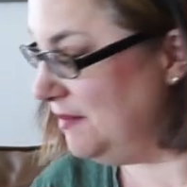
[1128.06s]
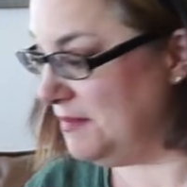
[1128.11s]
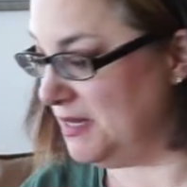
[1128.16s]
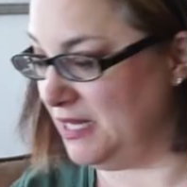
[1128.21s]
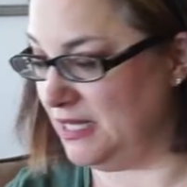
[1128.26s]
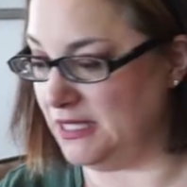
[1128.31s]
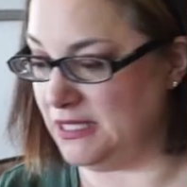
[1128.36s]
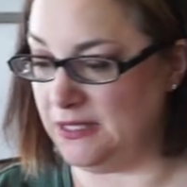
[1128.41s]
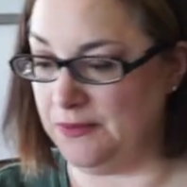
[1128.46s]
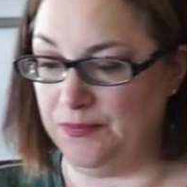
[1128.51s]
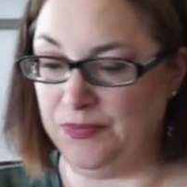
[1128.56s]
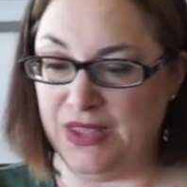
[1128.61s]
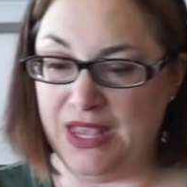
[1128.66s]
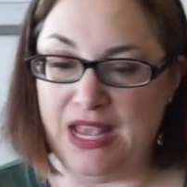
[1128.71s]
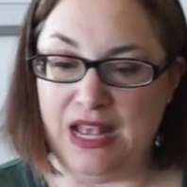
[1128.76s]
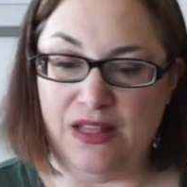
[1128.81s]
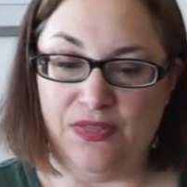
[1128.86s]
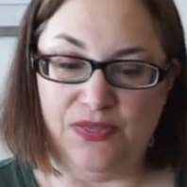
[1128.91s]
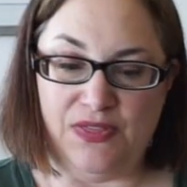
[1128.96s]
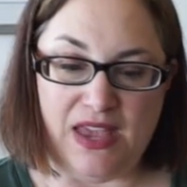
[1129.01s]
any minis.
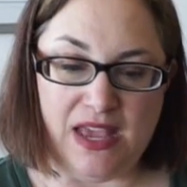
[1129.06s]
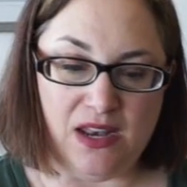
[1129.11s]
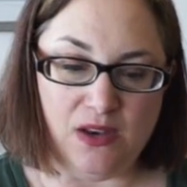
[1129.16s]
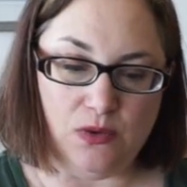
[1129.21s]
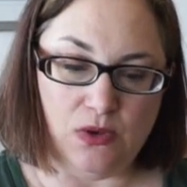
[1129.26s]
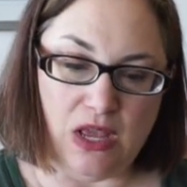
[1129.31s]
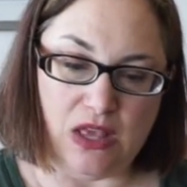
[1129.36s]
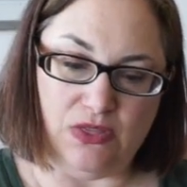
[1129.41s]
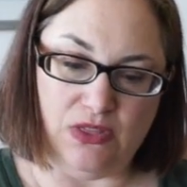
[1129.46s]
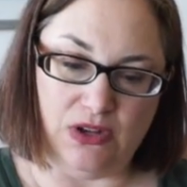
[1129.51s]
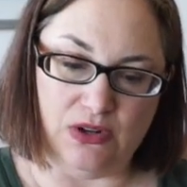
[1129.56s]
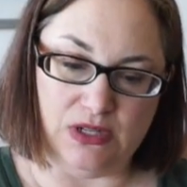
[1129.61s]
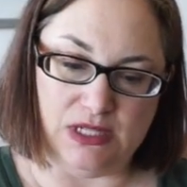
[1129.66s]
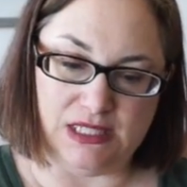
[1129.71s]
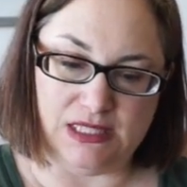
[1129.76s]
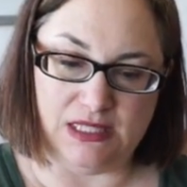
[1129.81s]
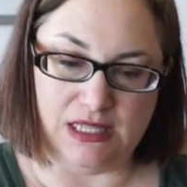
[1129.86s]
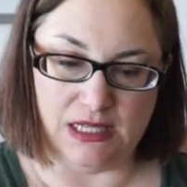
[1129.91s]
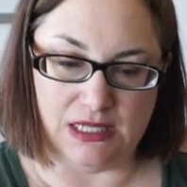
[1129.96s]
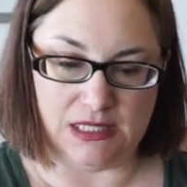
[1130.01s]
Then there
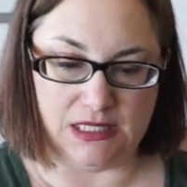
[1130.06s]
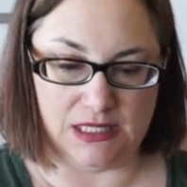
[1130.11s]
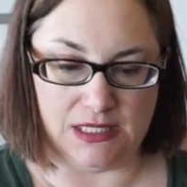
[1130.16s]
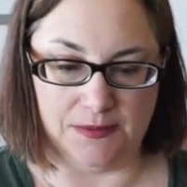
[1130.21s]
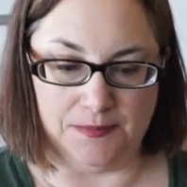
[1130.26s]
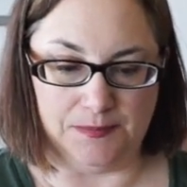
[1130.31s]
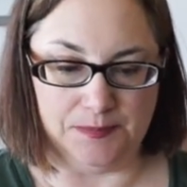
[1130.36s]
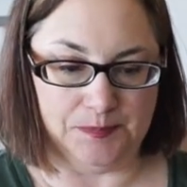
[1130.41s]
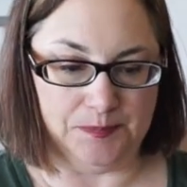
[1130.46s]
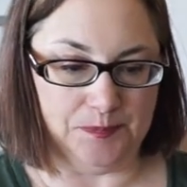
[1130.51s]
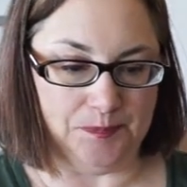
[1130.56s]
is this.